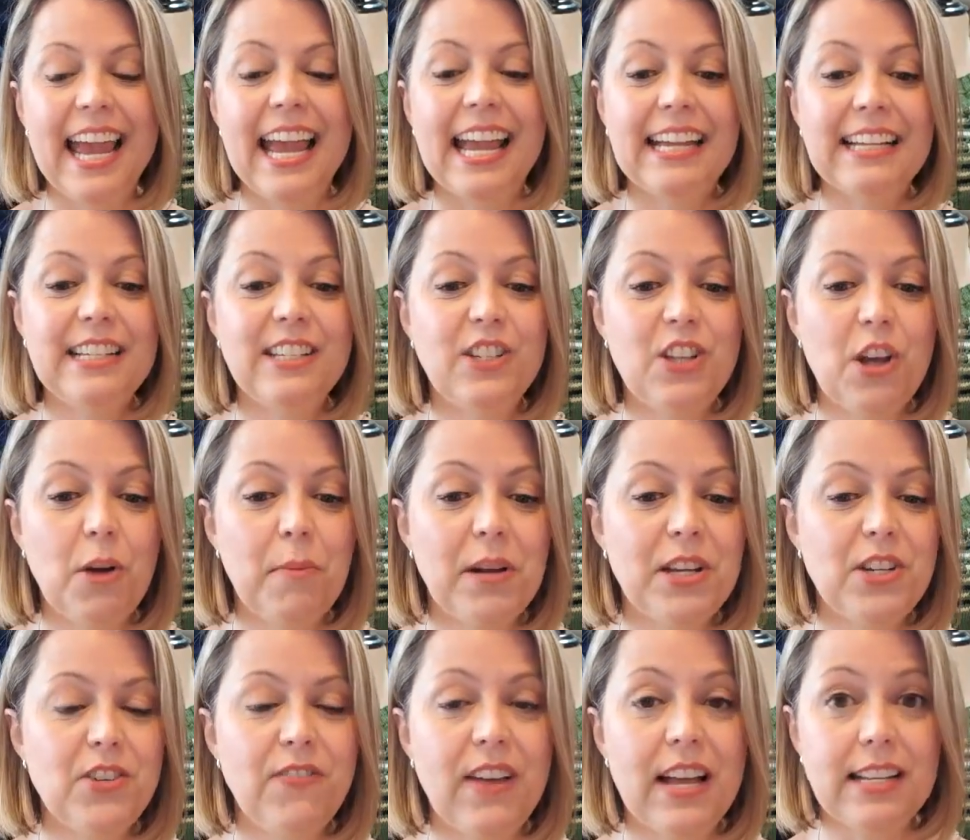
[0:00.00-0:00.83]
It's so
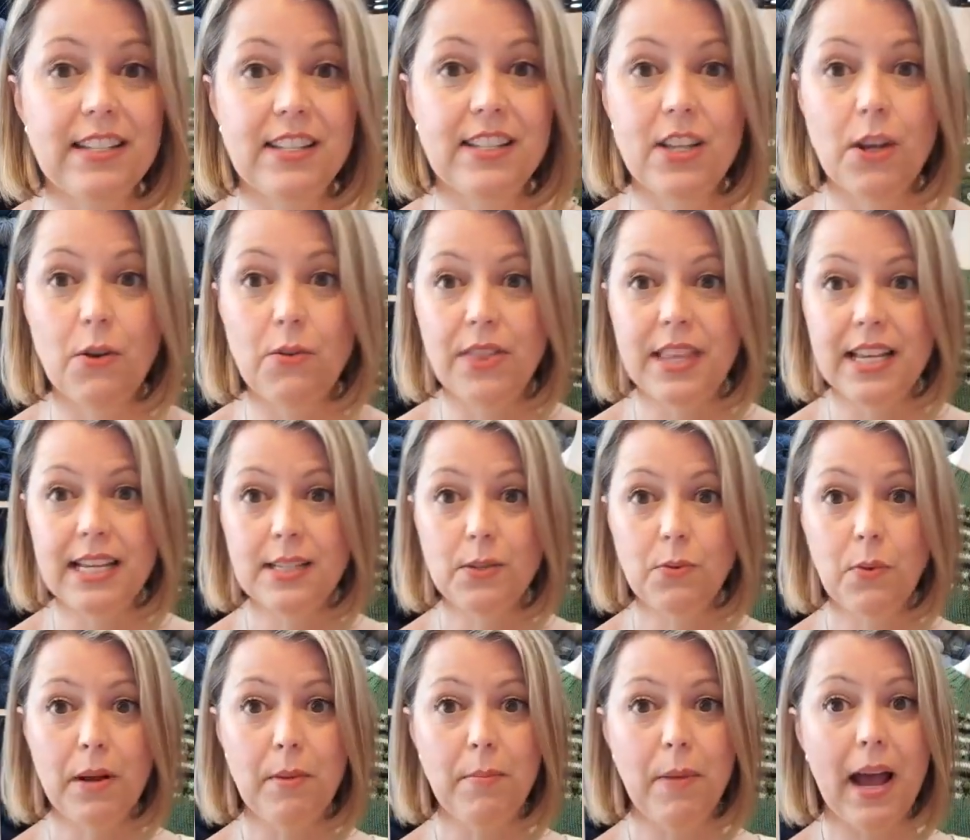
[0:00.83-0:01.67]
much fun. So
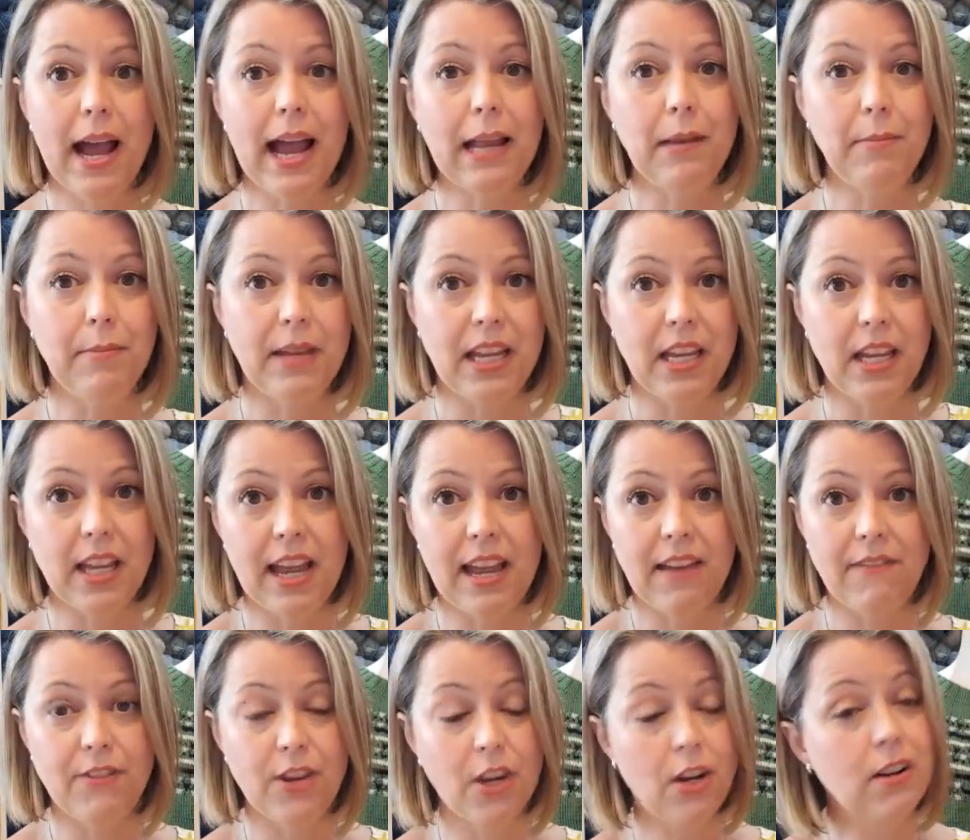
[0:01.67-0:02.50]
this one behind me,
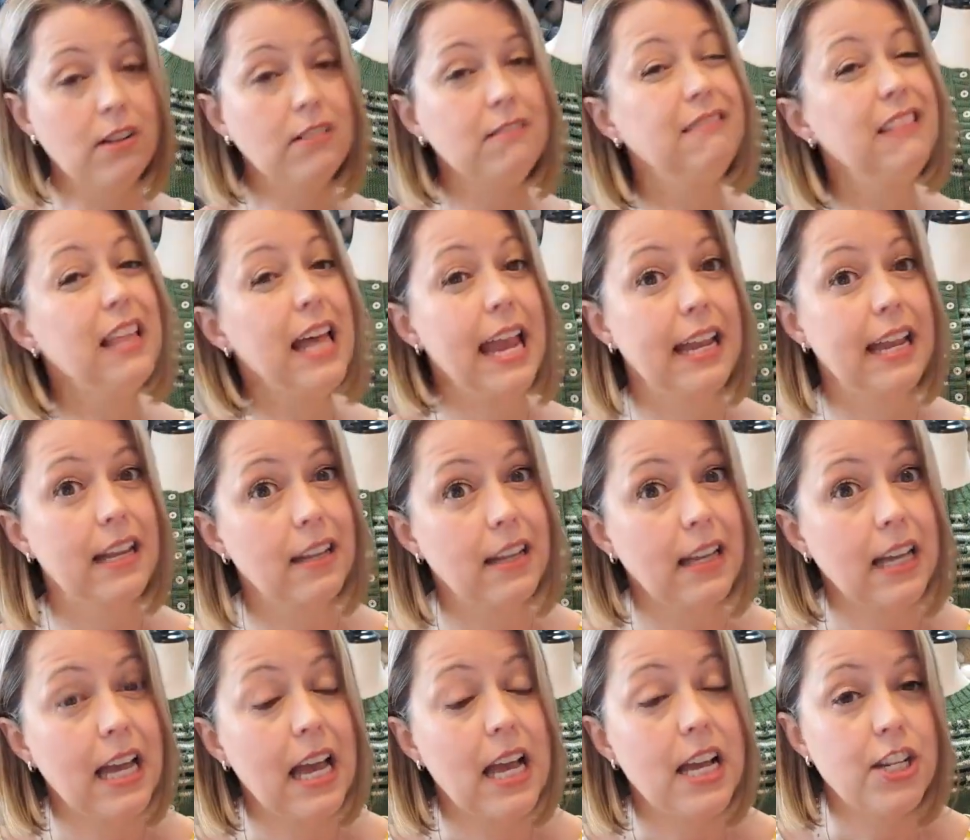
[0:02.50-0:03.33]
if you're like
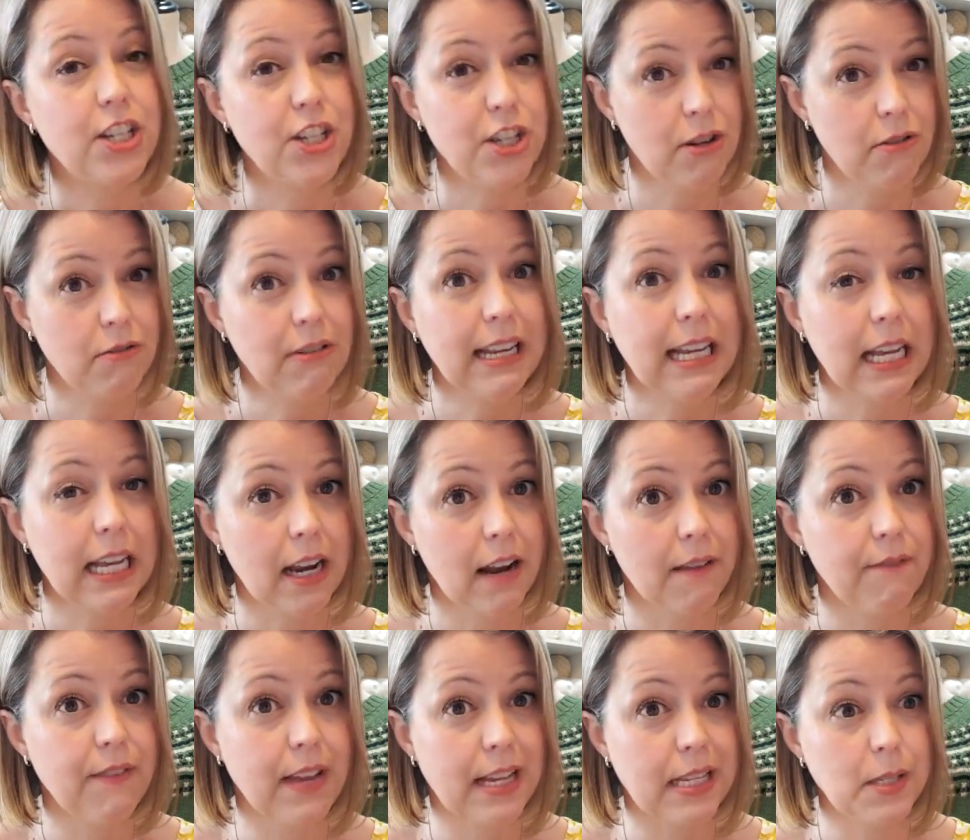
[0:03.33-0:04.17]
tuning in
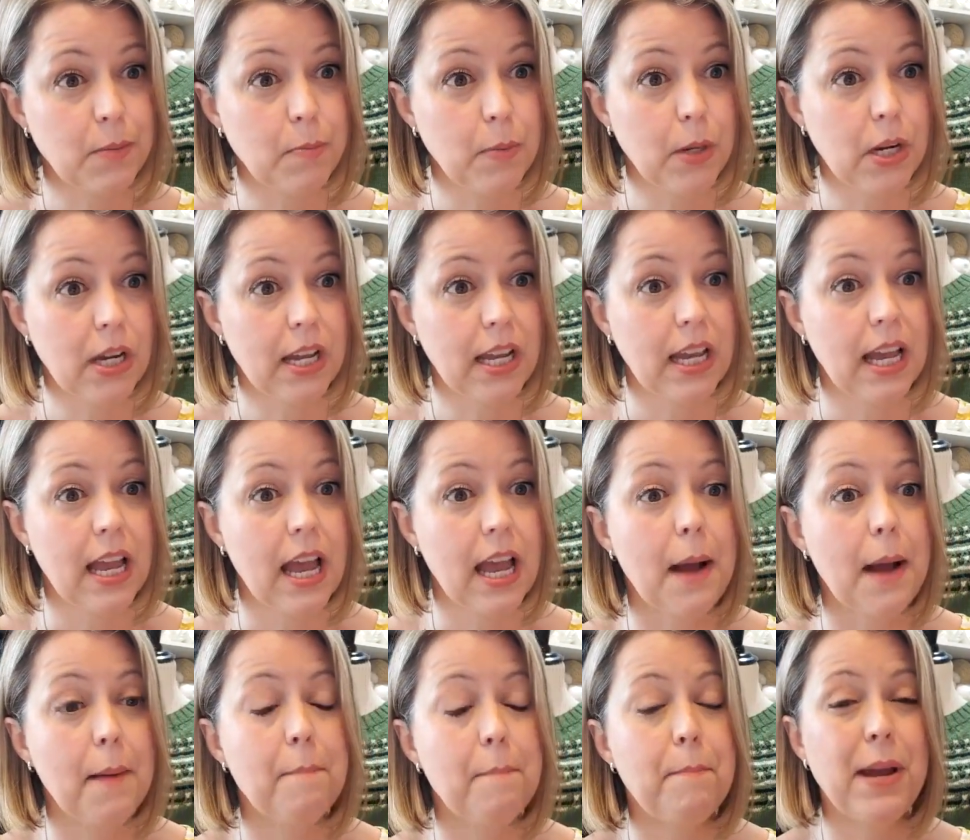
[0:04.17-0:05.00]
on Facebook,
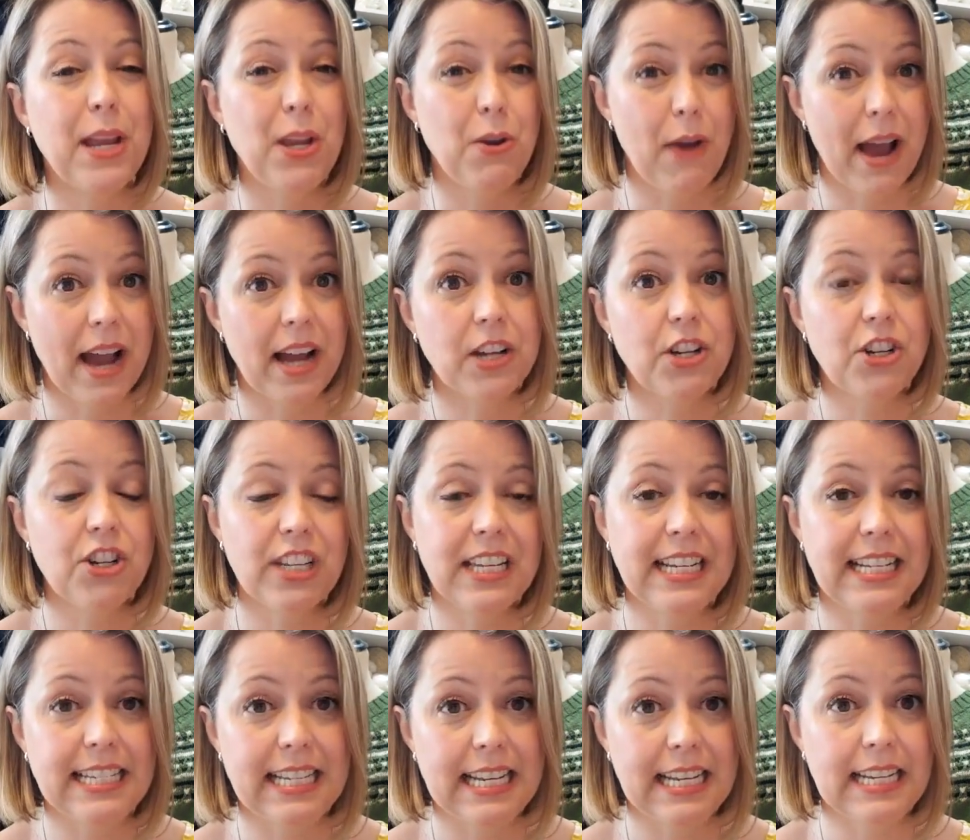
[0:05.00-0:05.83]
but you
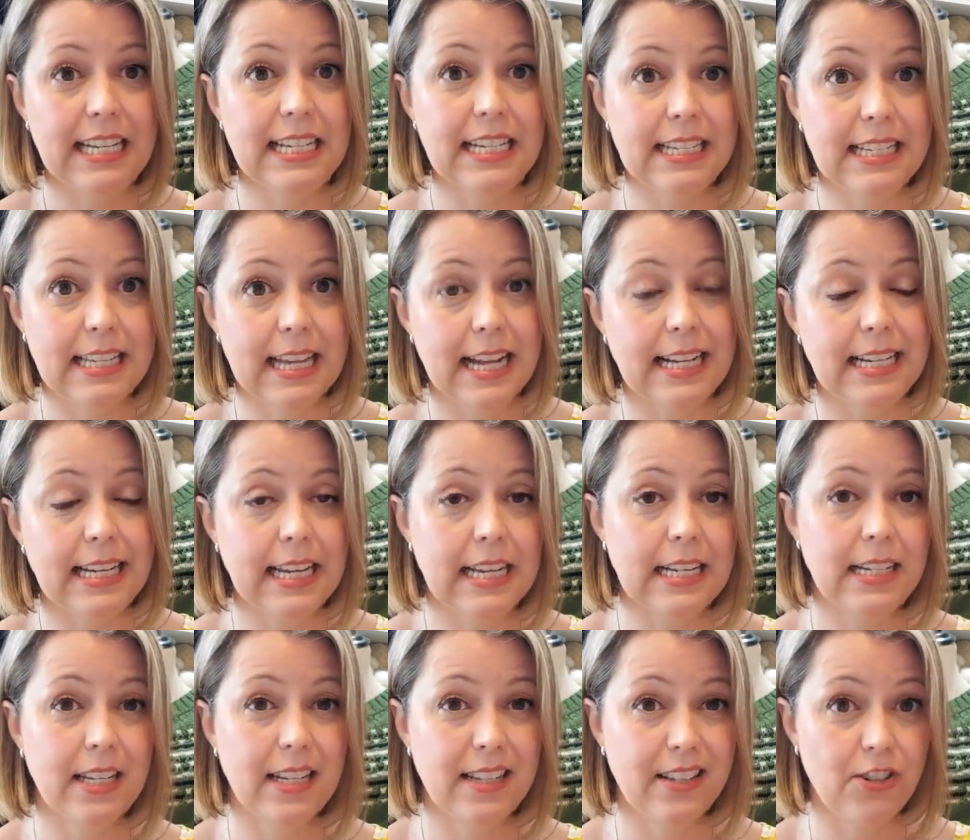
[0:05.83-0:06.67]
actually didn't decide
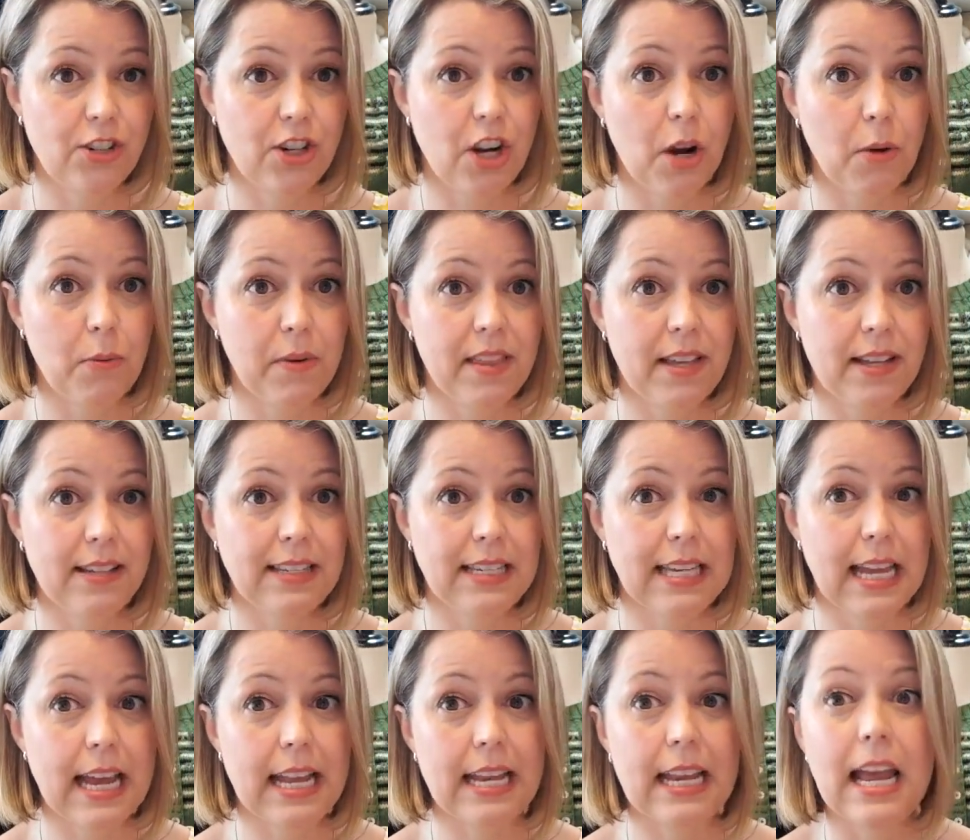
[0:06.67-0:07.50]
to start with us
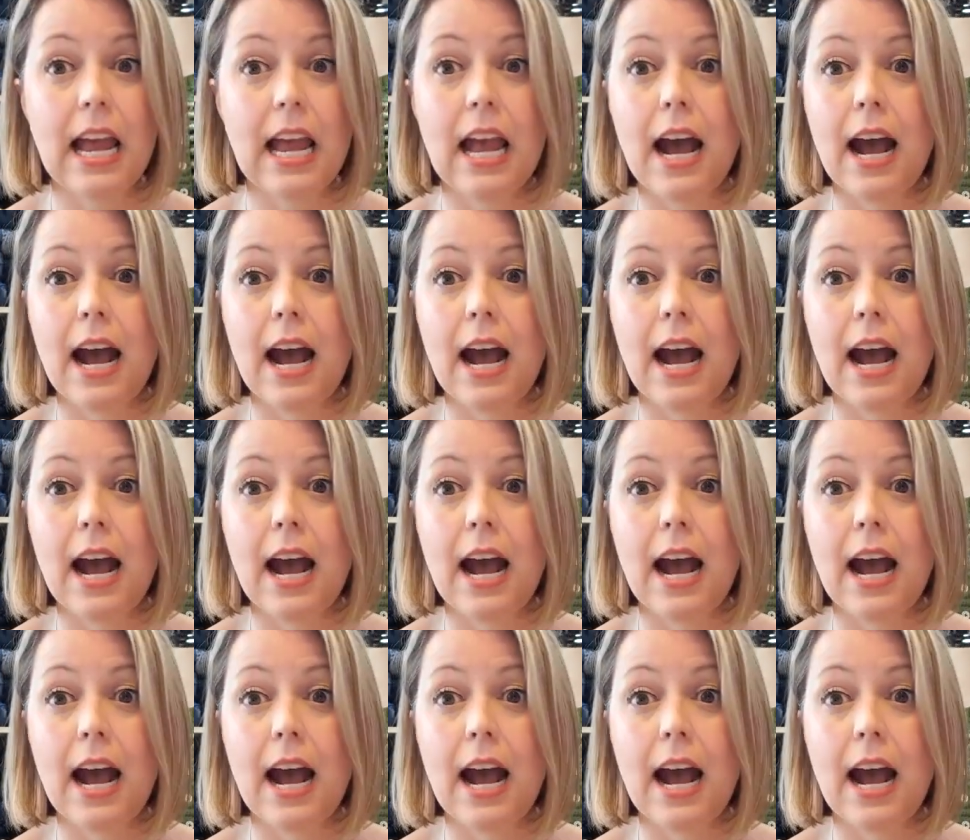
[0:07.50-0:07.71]
yet,